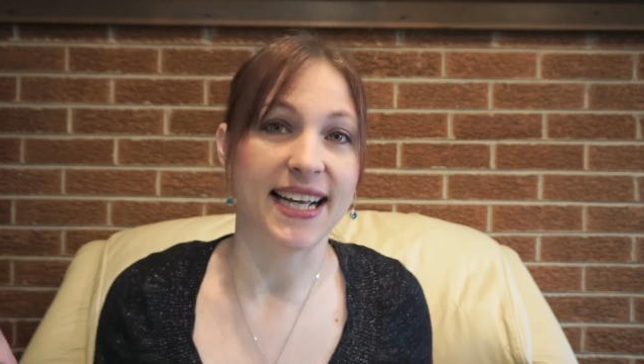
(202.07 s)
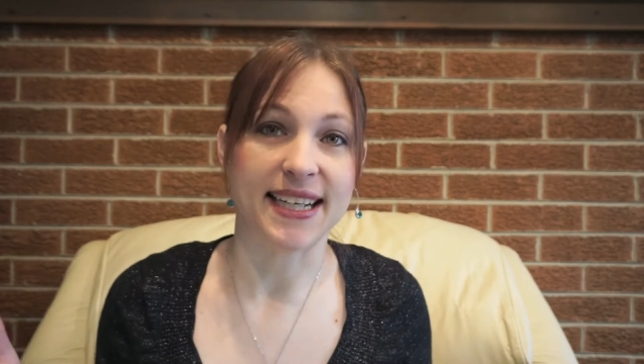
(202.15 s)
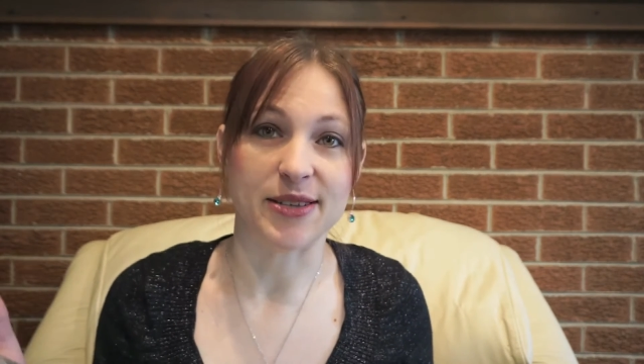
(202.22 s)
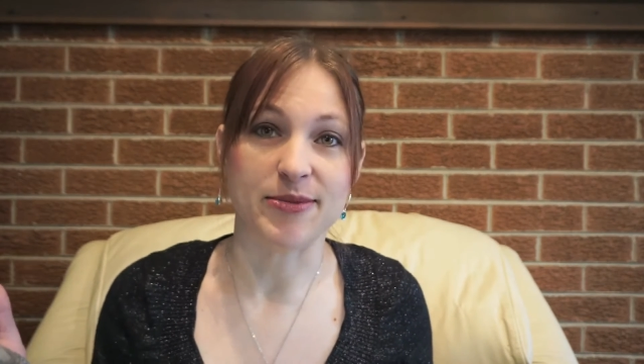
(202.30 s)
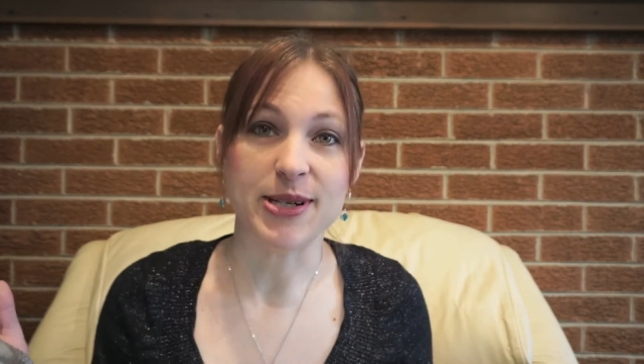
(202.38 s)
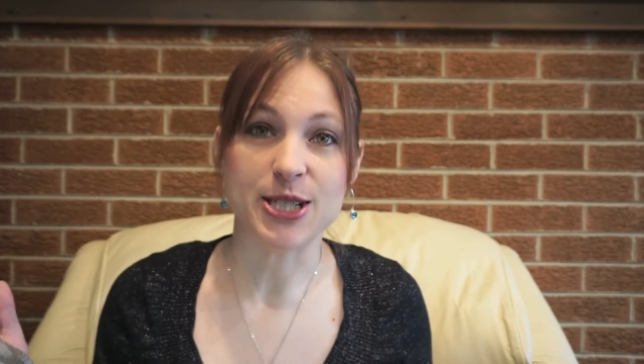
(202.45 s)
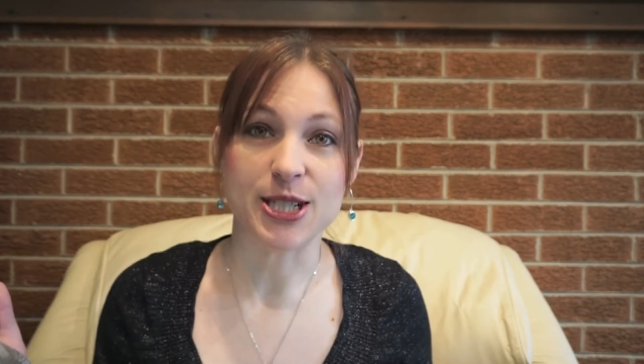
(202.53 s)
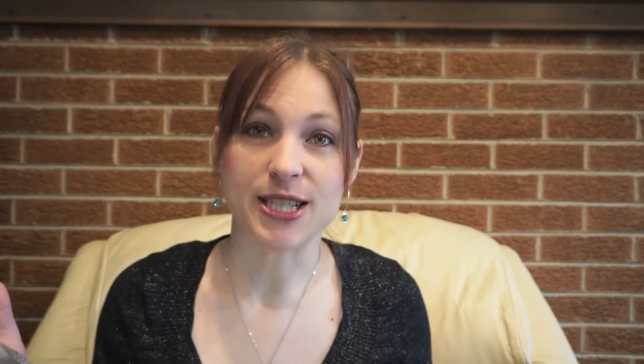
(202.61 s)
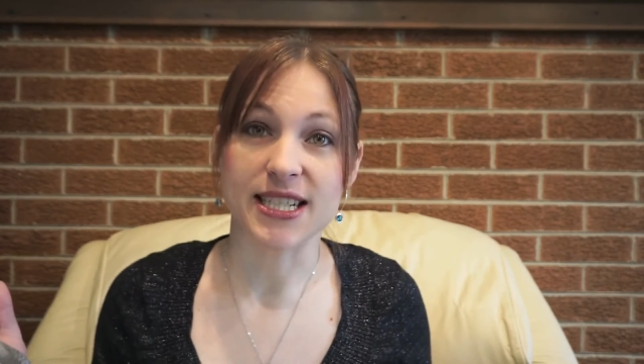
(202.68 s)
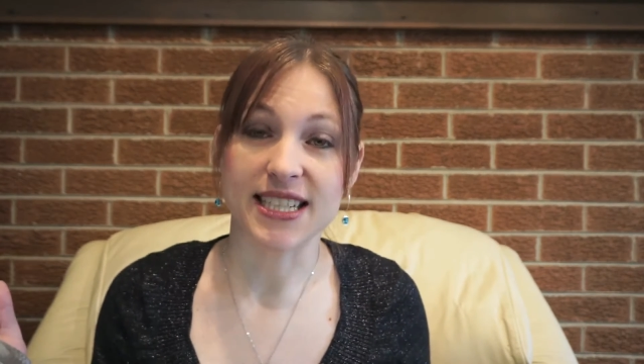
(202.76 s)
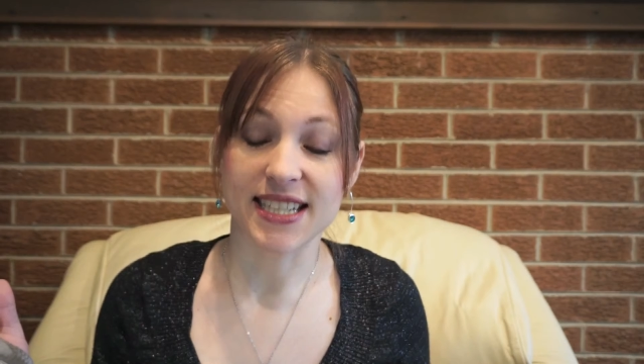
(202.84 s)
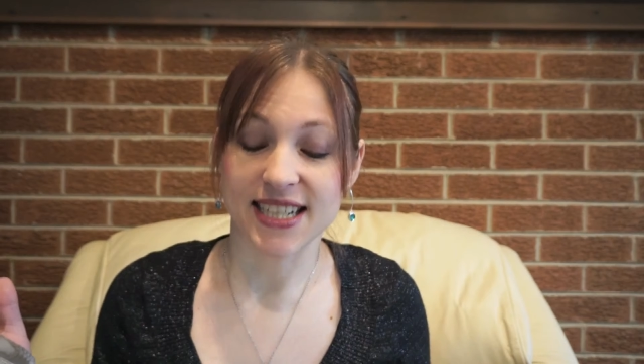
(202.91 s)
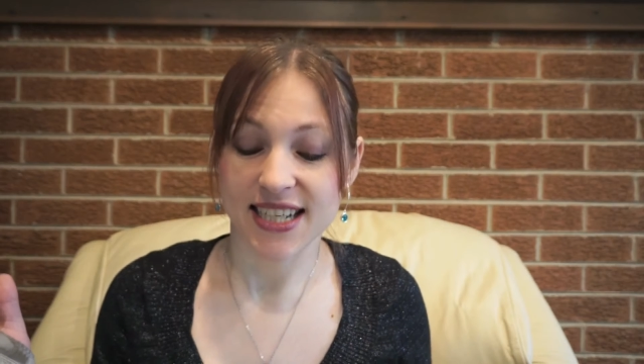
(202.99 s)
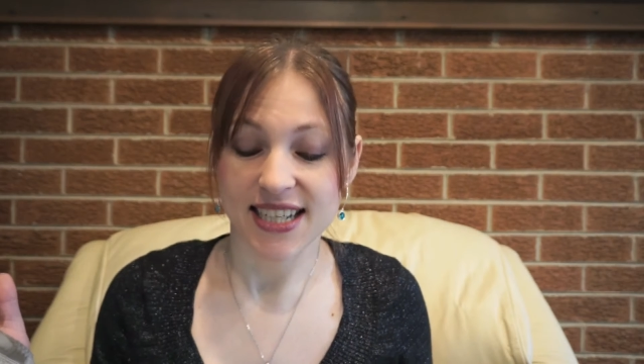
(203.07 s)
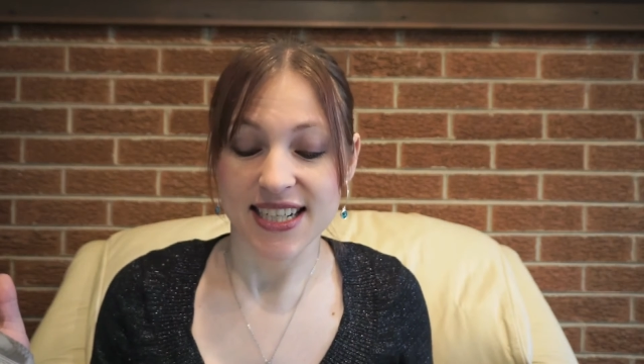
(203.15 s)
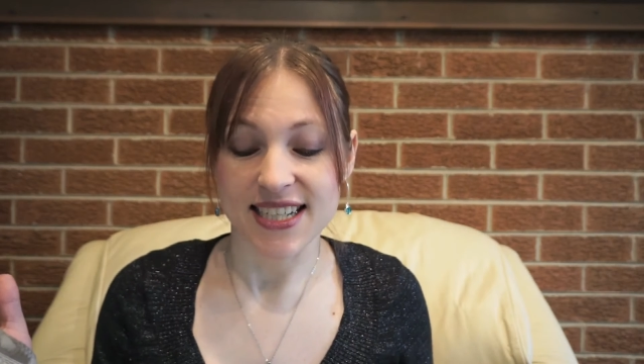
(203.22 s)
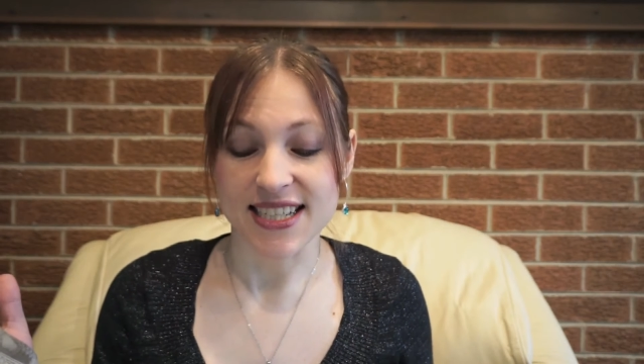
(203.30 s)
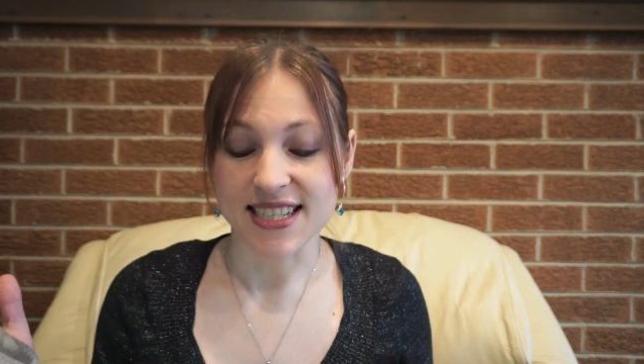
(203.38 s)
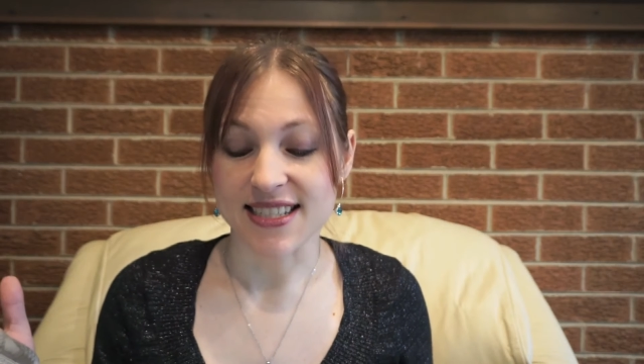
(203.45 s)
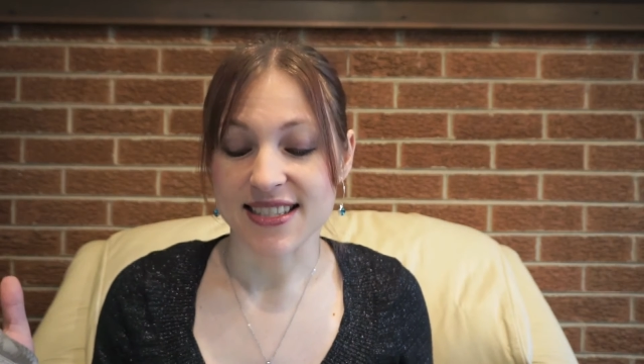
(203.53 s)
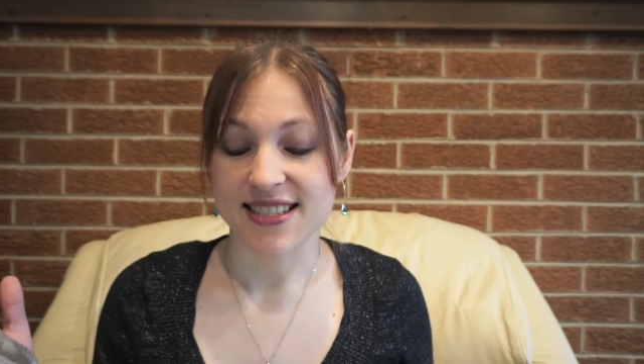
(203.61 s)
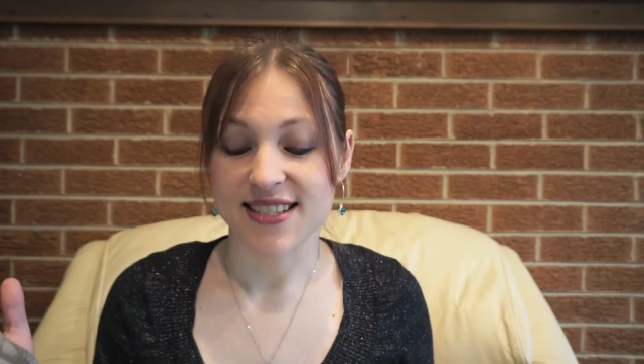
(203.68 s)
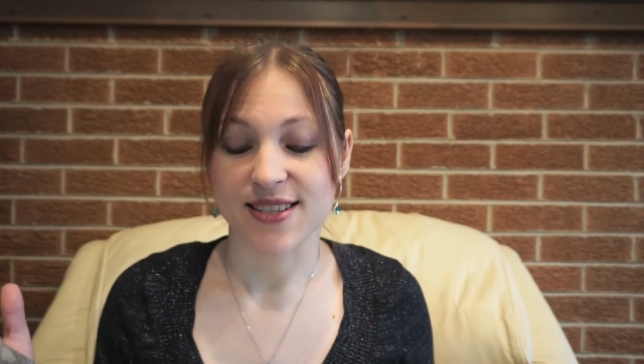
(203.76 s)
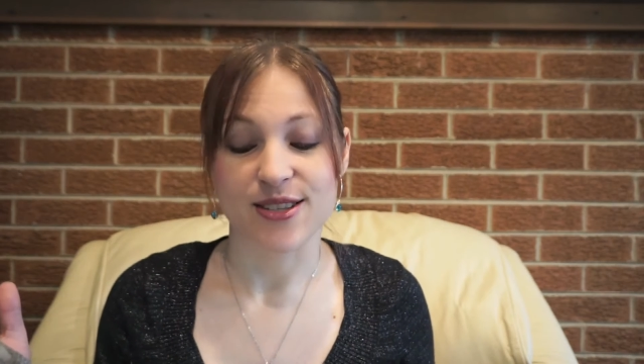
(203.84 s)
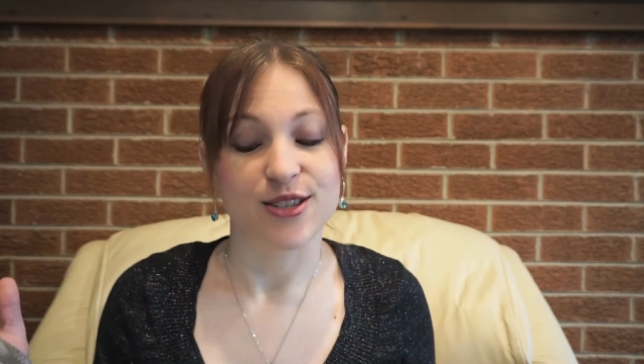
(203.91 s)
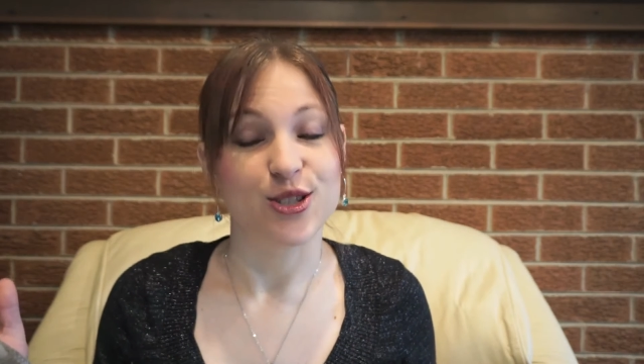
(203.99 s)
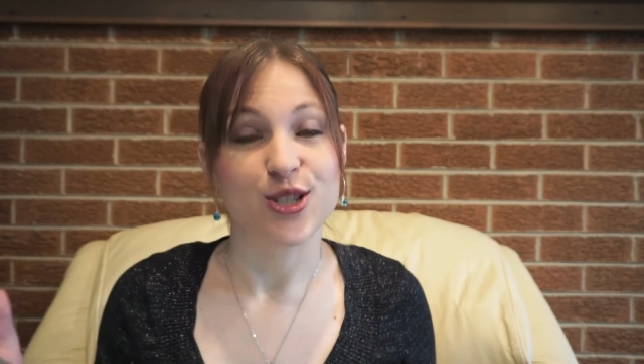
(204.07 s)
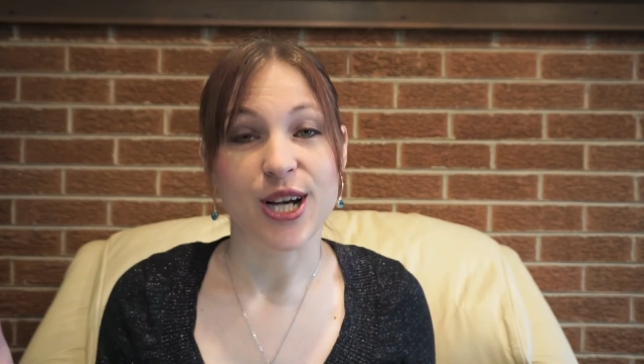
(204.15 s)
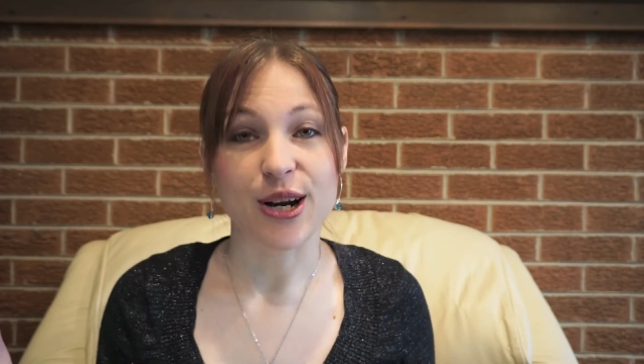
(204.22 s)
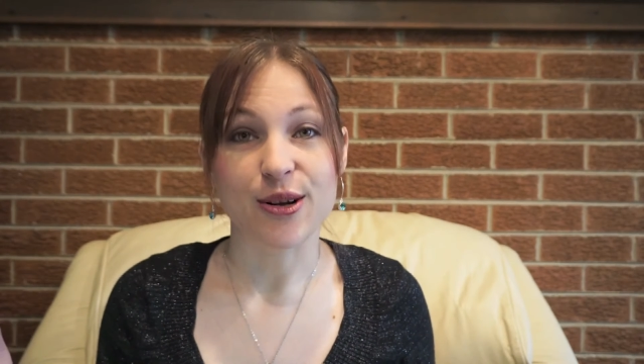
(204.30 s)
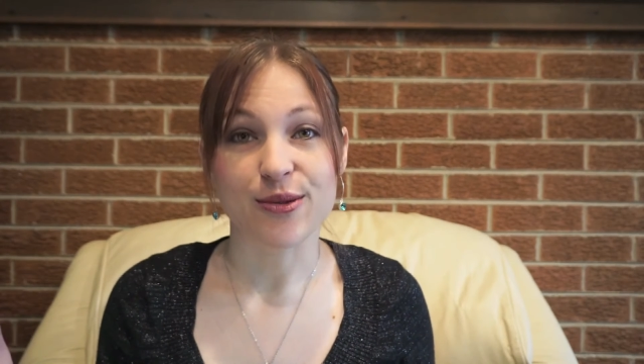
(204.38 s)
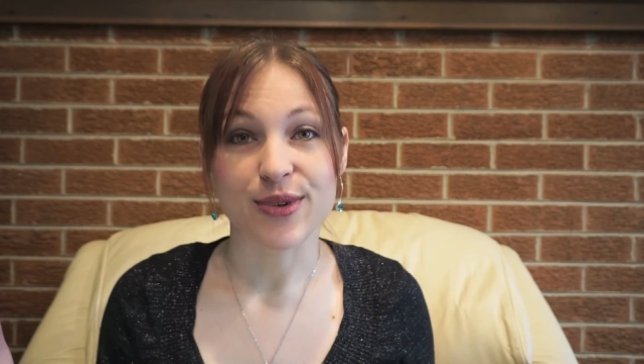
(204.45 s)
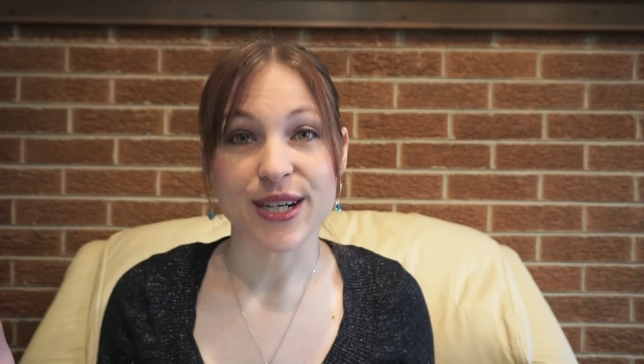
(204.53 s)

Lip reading: I can mention it. It's The Shadow